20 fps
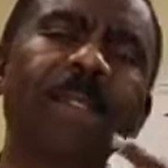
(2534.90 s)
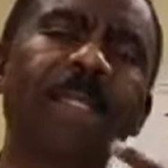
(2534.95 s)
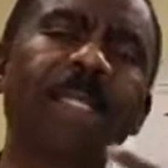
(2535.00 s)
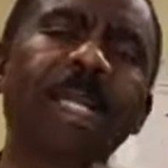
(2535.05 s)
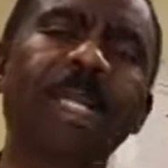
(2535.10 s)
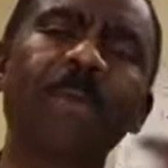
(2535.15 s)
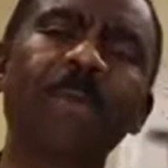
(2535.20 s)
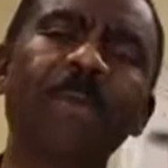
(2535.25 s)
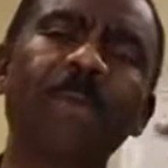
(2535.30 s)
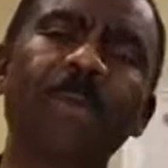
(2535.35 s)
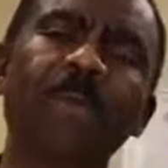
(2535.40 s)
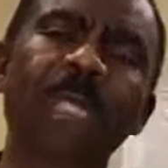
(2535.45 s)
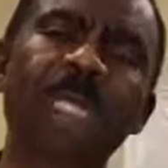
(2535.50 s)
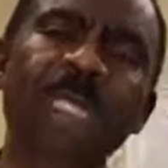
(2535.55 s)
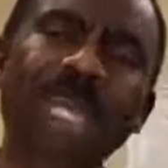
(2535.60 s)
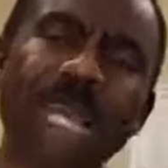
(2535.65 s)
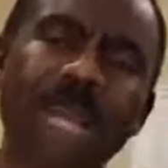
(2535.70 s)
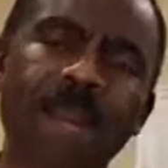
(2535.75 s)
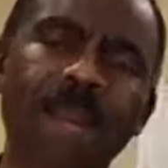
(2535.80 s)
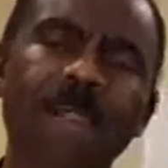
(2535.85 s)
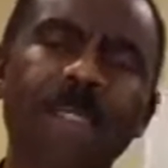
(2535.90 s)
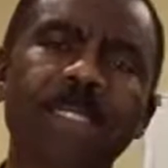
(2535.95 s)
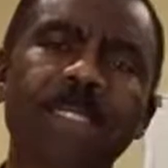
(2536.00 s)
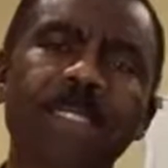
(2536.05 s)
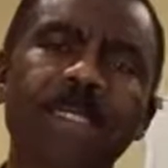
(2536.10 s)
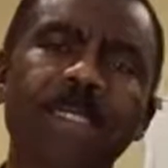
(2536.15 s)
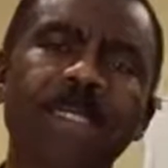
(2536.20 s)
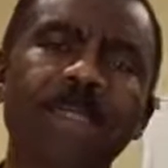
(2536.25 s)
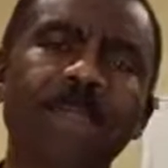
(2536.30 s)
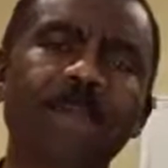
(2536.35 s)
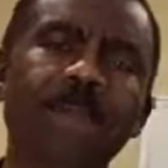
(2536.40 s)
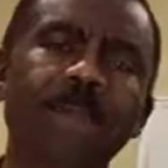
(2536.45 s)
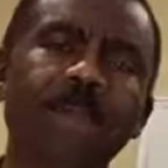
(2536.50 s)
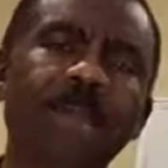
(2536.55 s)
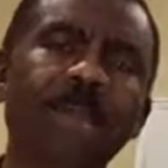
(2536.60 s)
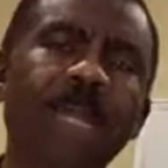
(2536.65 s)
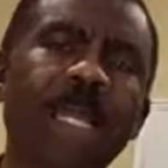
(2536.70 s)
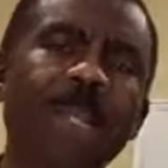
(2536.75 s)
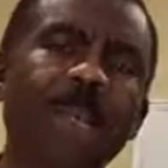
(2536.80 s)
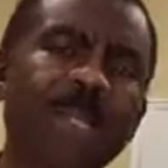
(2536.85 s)
then you cannot
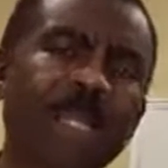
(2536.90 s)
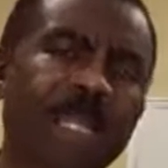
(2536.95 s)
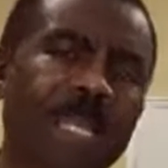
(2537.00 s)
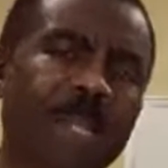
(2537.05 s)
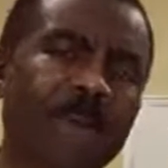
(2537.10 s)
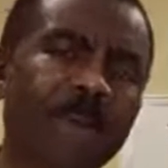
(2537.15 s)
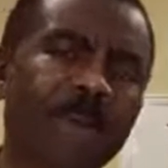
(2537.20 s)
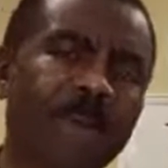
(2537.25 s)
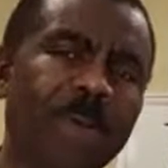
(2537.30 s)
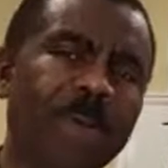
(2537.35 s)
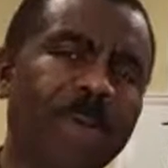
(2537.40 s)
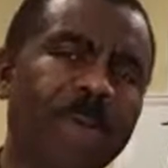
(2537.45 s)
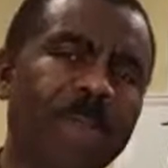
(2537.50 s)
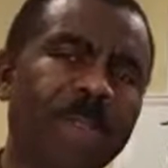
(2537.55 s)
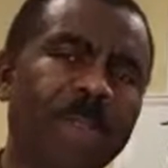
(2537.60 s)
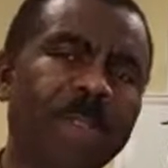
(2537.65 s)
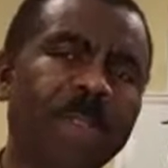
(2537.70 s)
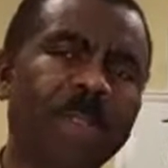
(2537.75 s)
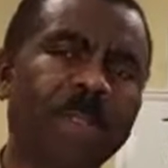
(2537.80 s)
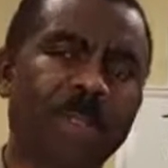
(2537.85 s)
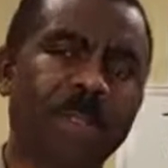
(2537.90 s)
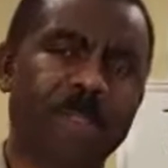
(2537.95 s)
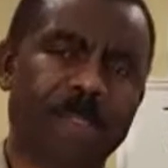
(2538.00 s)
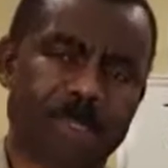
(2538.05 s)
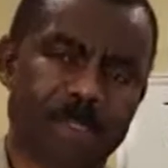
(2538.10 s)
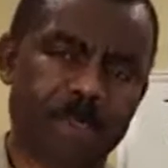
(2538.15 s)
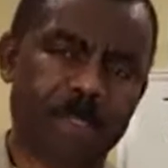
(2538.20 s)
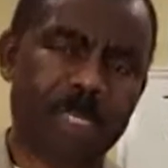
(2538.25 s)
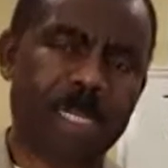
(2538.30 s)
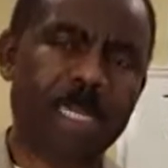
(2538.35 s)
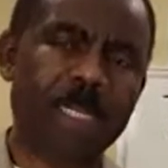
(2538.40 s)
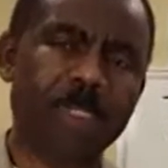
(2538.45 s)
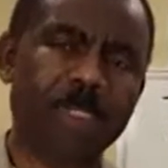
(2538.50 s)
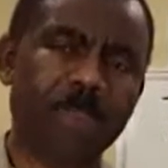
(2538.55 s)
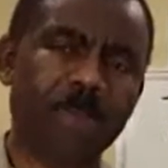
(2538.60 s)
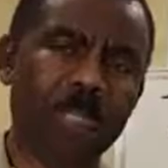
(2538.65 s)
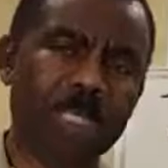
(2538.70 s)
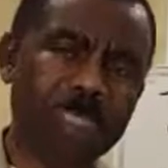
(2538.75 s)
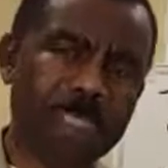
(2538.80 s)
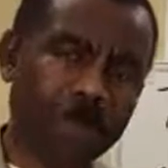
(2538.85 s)
find the area. Okay,
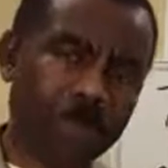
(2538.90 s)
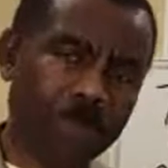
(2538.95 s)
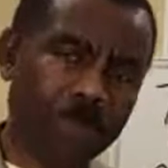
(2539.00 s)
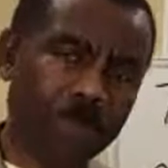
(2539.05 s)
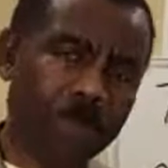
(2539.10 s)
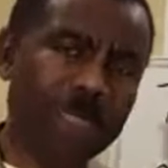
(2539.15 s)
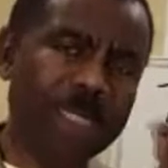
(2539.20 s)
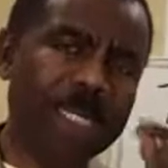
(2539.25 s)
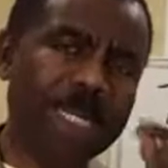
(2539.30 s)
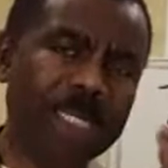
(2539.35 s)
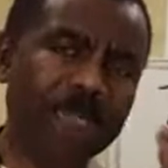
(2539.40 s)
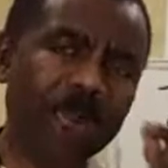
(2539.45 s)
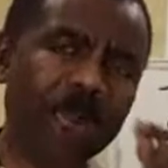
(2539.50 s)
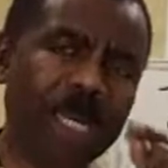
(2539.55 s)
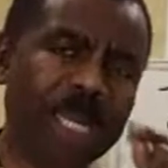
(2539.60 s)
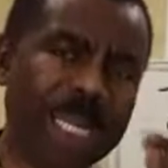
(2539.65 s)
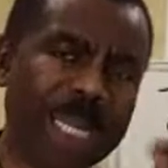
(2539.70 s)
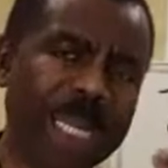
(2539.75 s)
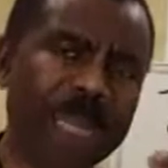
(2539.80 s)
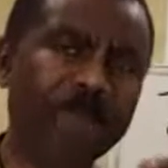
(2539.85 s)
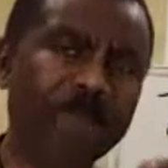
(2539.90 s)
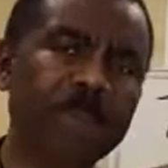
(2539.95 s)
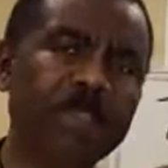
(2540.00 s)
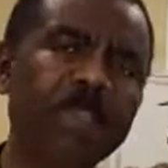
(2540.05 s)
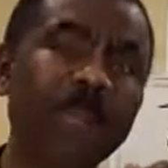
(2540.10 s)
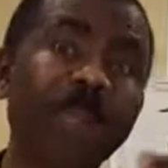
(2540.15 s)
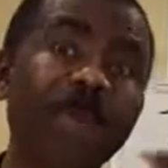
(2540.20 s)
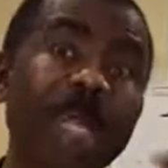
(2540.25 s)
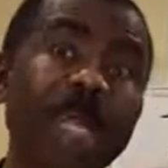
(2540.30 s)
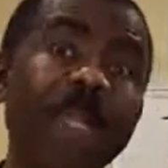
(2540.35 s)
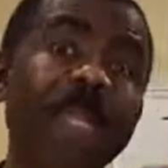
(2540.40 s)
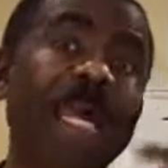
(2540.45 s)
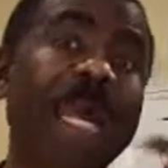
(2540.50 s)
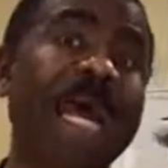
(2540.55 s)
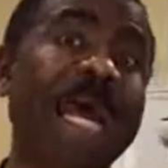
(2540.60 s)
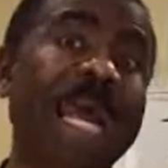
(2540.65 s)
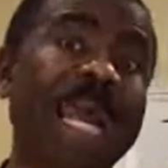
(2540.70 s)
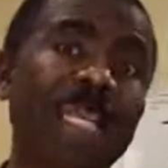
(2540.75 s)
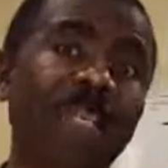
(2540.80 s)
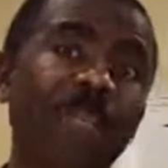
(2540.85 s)
so it's important that you're able to find the
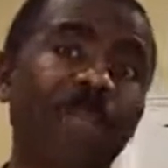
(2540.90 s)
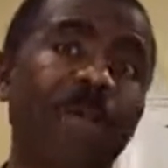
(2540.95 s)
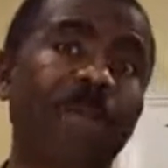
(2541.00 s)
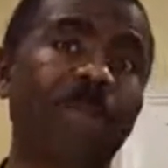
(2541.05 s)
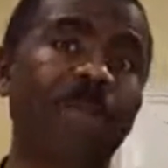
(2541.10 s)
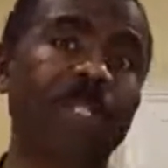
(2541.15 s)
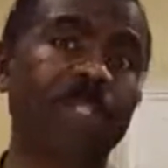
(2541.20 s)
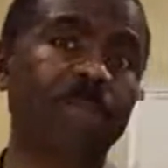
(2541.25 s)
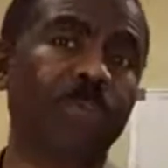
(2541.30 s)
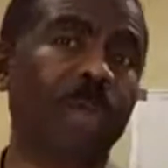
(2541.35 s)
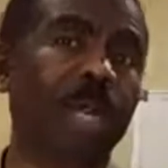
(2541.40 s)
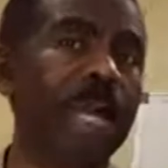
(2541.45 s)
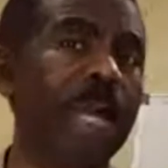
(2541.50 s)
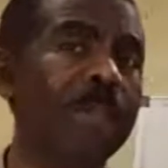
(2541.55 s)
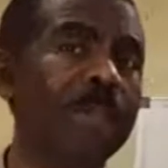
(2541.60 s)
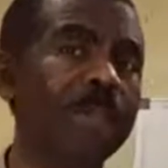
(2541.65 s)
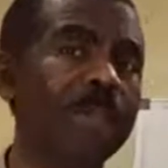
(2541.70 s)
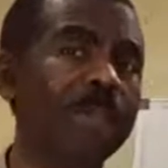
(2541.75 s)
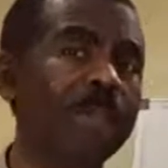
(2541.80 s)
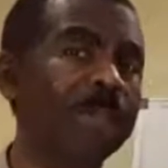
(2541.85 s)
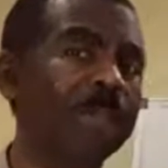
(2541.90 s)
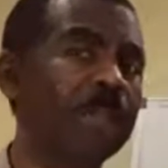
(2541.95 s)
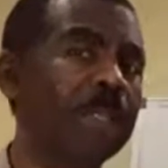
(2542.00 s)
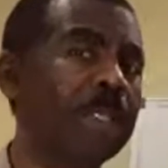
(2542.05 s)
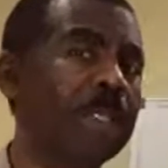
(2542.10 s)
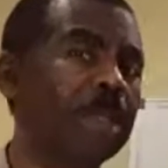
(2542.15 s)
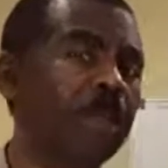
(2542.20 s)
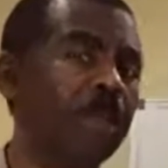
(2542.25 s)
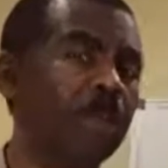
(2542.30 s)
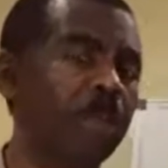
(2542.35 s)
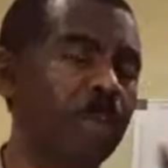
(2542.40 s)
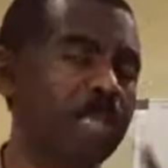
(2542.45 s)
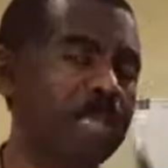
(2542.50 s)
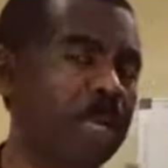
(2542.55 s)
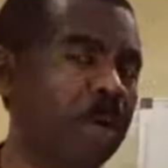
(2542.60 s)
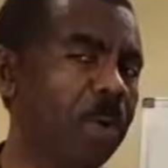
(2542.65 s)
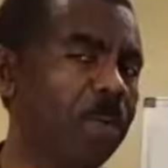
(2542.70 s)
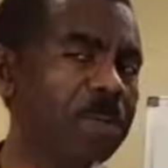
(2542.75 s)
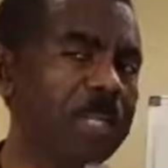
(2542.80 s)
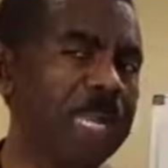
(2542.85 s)
height of the triangle.
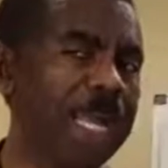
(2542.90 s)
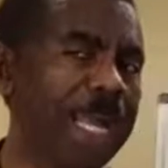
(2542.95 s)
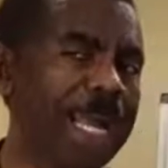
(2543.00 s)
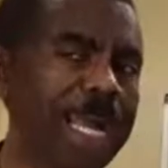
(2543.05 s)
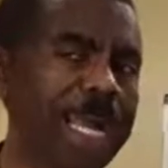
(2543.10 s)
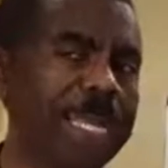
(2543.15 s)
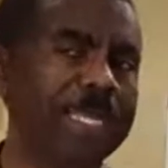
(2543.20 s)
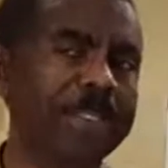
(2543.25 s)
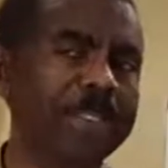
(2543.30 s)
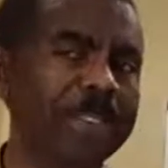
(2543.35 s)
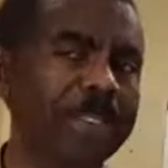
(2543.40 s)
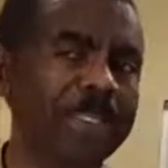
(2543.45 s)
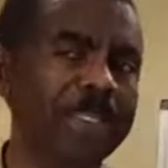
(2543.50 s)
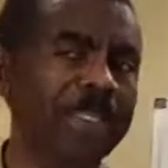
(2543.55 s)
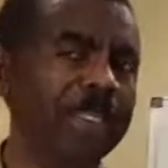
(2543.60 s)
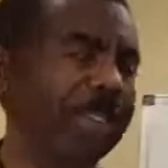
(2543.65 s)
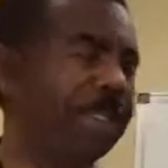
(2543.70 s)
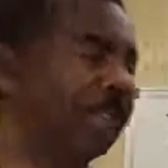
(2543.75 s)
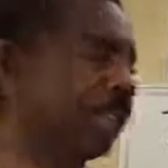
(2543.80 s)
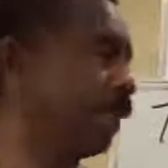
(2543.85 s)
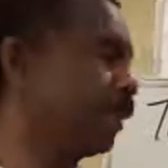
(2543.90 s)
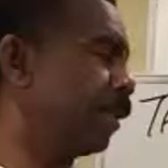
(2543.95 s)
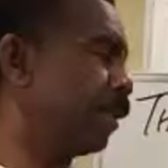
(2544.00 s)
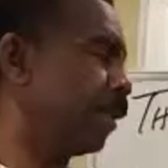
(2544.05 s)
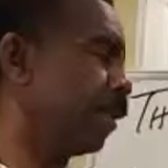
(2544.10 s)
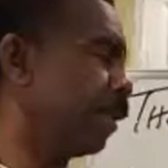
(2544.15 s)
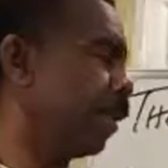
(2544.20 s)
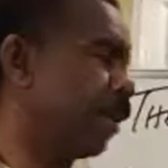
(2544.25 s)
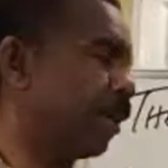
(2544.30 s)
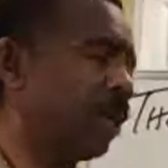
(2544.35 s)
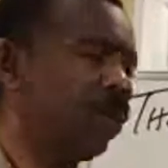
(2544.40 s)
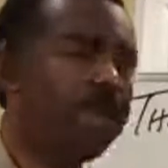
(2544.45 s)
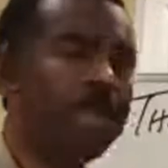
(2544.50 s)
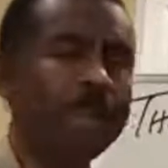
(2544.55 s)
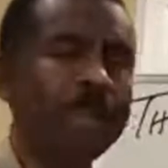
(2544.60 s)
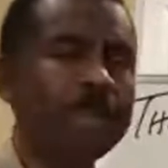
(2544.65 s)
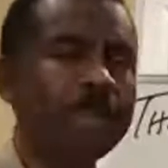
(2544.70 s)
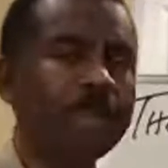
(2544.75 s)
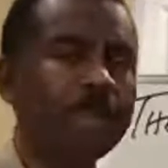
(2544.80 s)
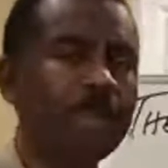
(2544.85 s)
Without the height, you're not going to
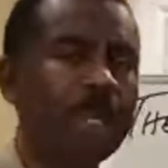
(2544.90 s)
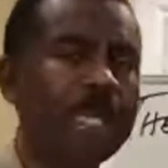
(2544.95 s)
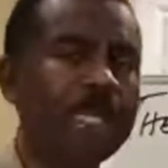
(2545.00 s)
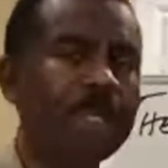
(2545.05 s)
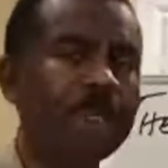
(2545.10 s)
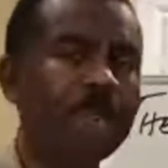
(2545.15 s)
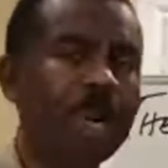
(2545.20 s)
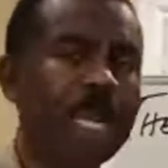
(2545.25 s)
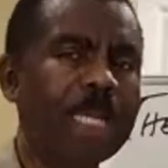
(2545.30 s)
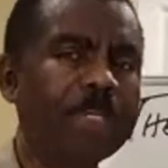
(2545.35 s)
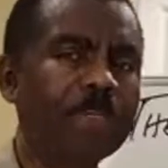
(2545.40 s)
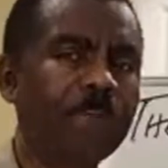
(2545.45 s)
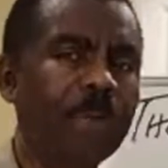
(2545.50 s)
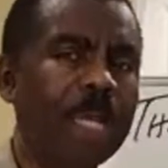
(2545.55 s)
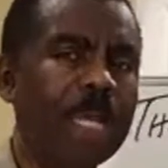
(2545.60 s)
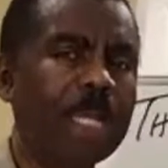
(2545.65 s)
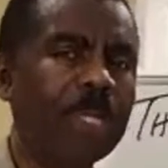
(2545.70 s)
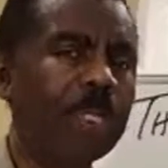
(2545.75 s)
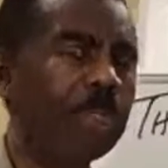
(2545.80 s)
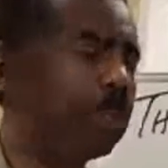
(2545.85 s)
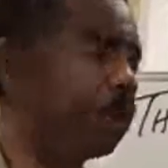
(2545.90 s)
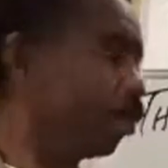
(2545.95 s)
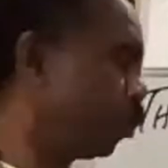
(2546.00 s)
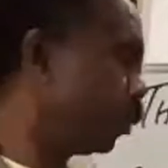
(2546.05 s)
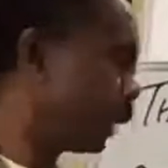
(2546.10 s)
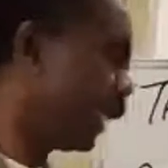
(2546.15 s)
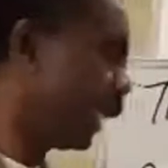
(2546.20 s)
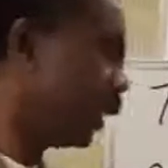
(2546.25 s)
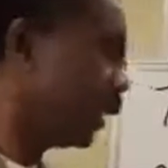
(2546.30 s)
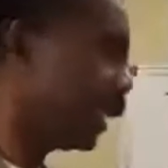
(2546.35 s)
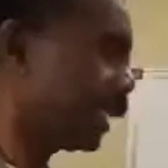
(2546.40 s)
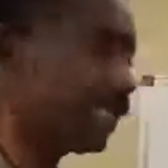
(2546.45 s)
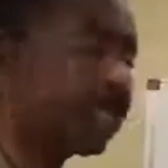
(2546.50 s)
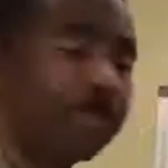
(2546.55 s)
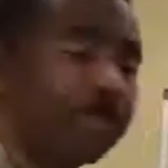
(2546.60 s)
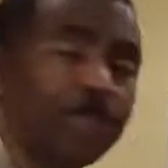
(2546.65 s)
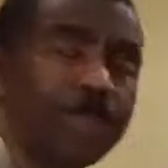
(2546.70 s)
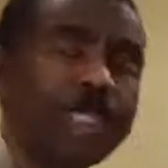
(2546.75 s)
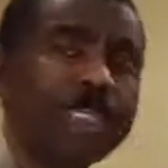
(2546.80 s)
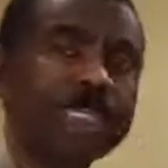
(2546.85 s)
be able to find the right triangle using
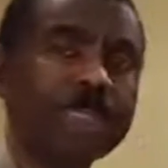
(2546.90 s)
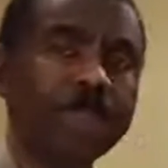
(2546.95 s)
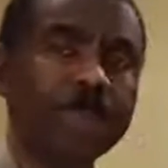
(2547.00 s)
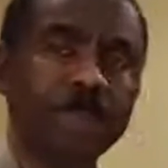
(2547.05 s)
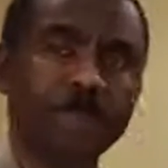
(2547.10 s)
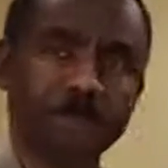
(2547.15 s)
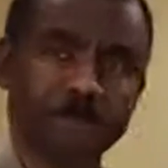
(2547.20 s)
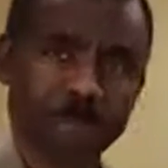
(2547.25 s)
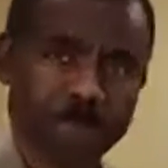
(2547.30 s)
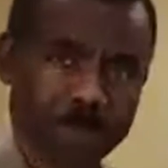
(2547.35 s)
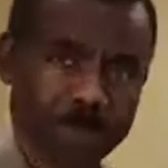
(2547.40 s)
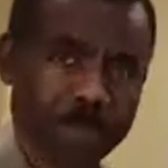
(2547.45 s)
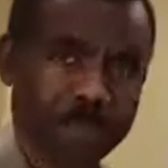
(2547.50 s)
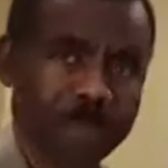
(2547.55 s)
this principle.